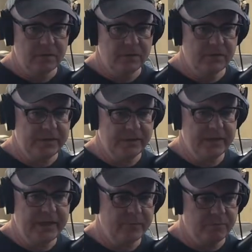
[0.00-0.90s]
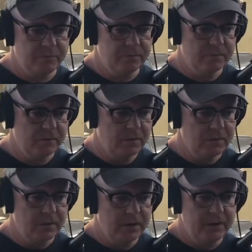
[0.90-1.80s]
singer came
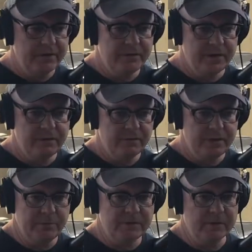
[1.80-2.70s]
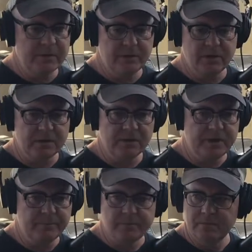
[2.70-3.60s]
and he wasn't there all the
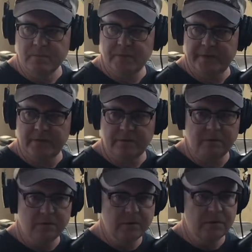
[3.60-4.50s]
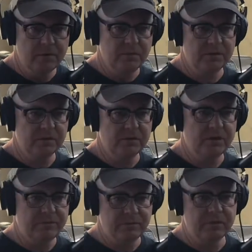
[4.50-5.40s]
time. Most of the
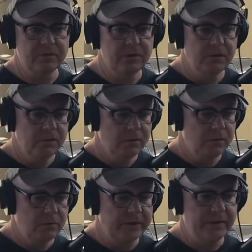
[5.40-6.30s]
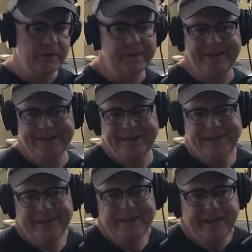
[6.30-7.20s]
stuff was written, and I
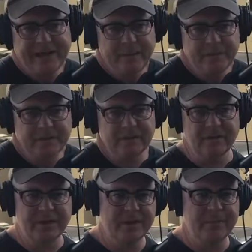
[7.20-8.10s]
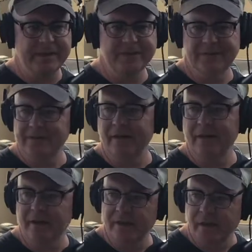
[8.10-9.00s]
think that happens in a lot of bands. It's not
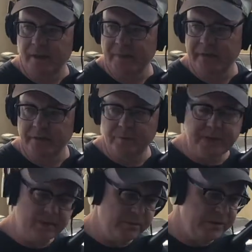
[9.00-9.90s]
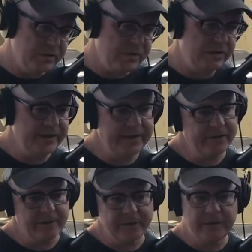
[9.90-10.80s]
uncommon. You get the music
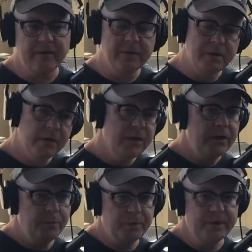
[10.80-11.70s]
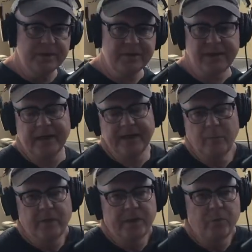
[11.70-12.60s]
together, and then you bring the singer. I don't
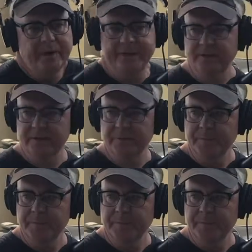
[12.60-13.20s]
want to waste